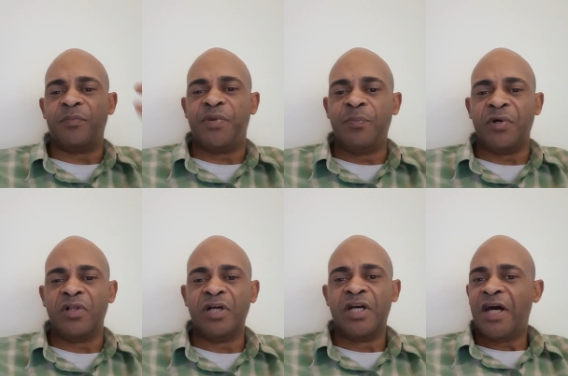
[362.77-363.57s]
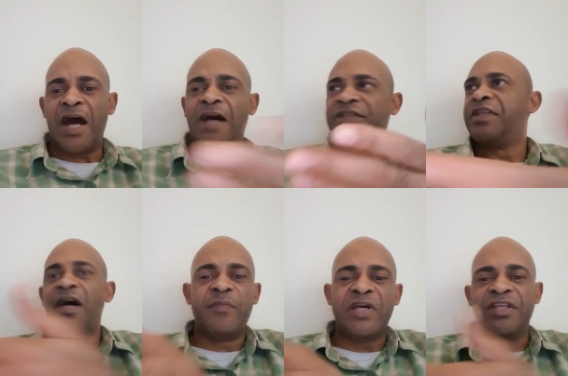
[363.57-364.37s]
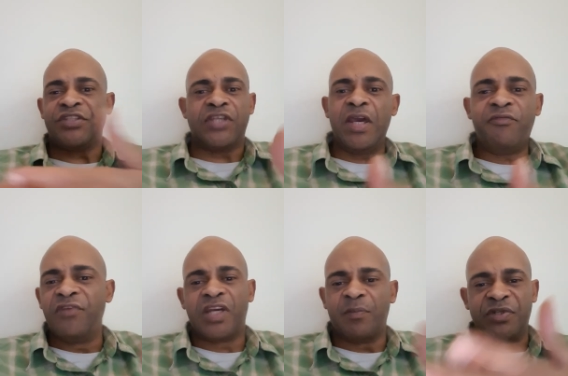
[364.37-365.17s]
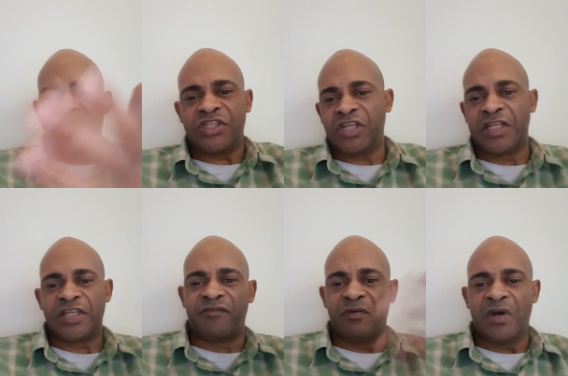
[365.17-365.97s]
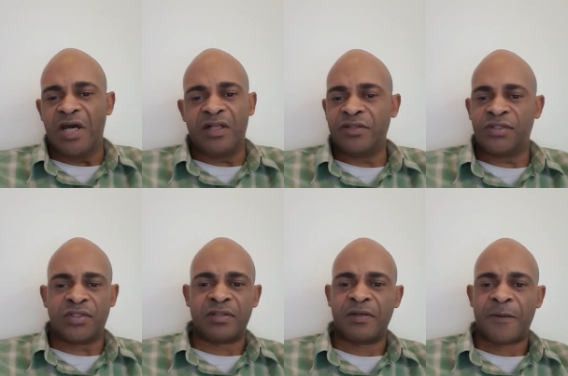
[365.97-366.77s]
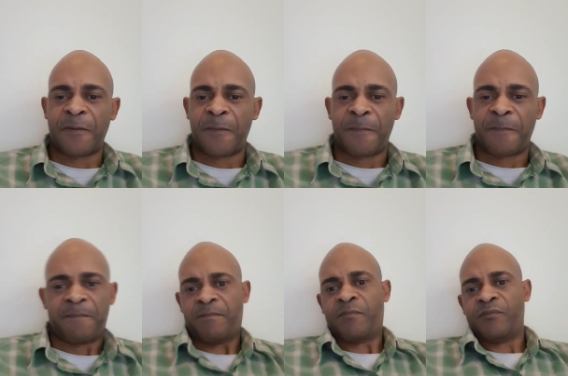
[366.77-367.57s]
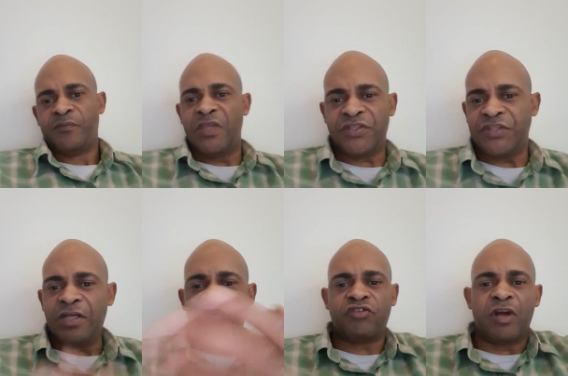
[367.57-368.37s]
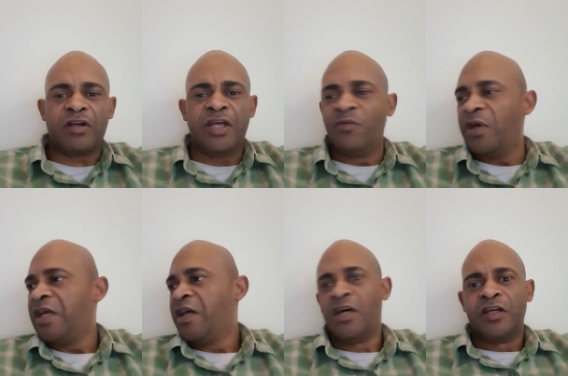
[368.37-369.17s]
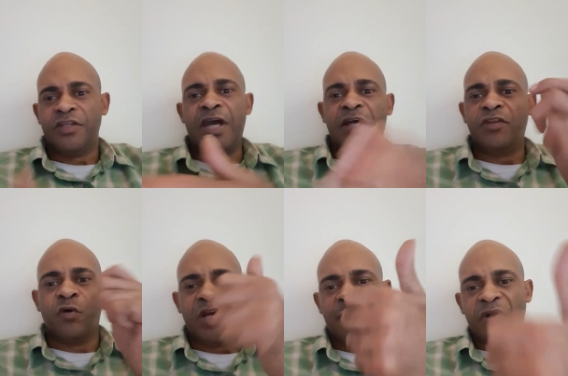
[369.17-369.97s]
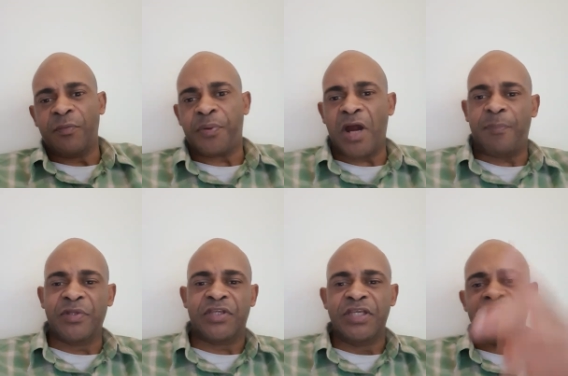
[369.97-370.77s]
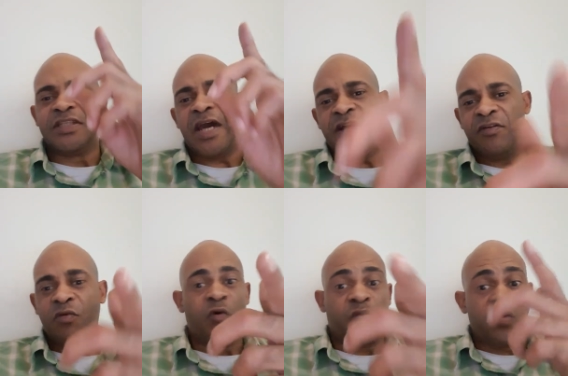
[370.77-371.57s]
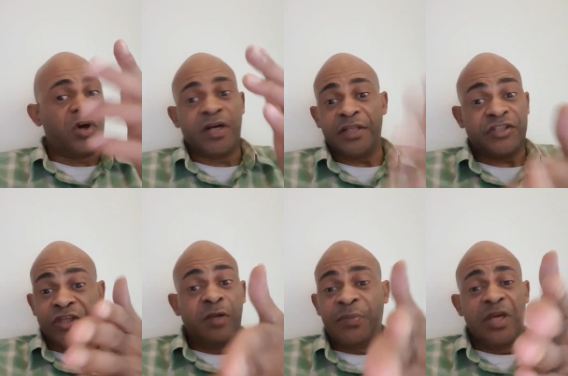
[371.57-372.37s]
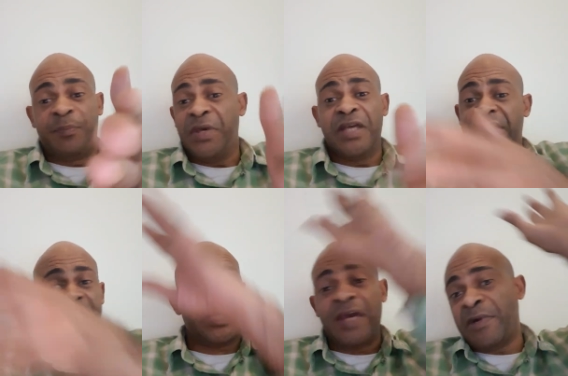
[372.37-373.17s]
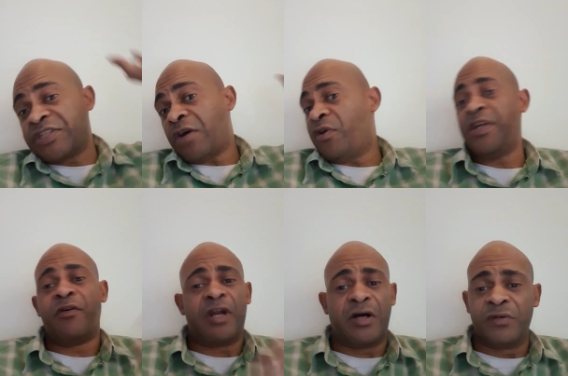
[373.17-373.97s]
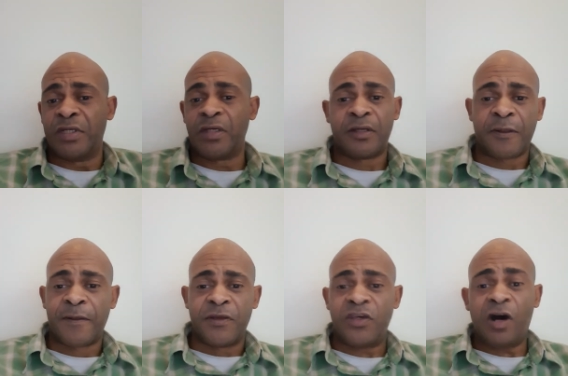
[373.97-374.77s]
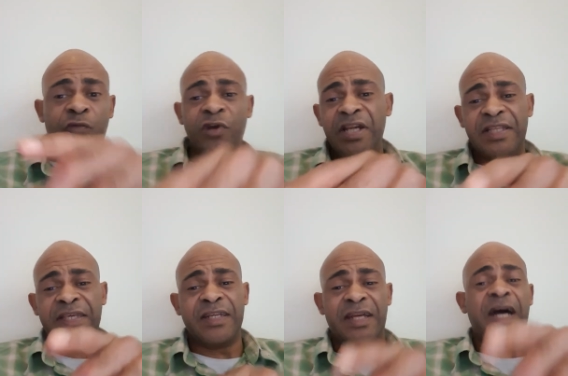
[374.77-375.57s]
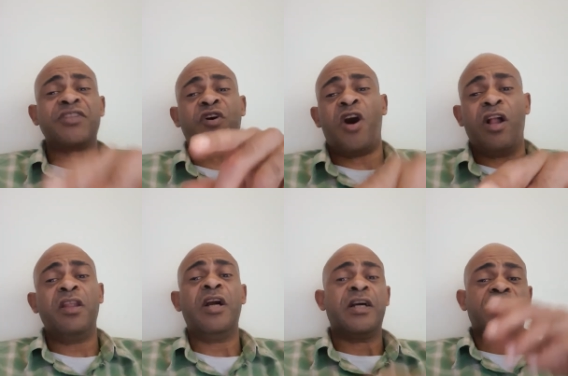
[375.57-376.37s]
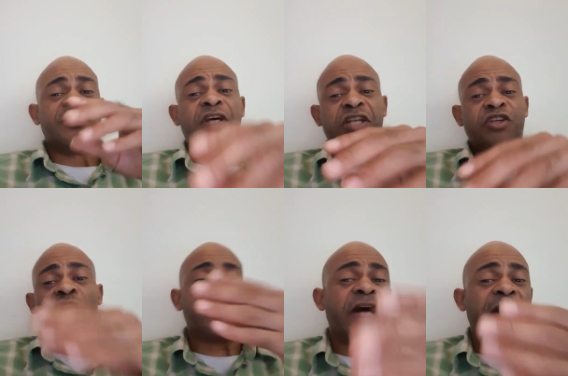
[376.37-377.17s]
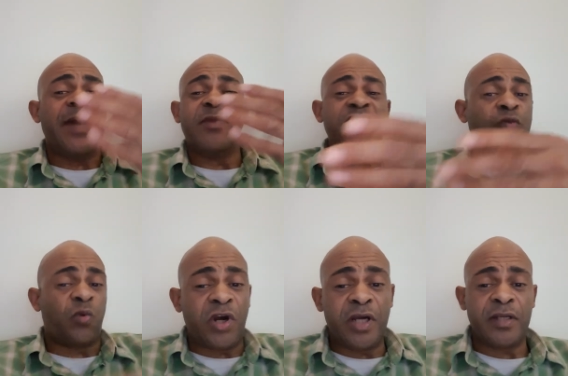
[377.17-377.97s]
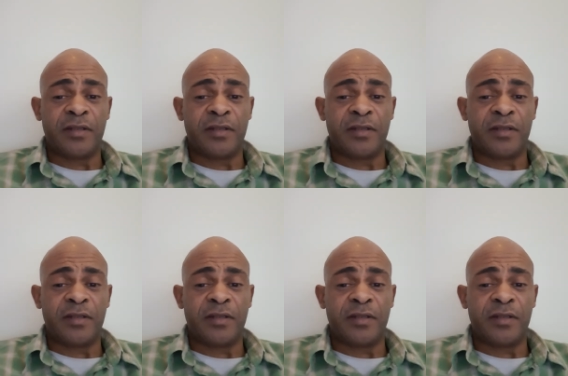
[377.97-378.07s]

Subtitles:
the people has them in the same freaking position as everywhere else. They're still struggling with, knowing about the properties, getting work. They're still being paid the same as out and around. Y'all really think that that's all that your time is worth?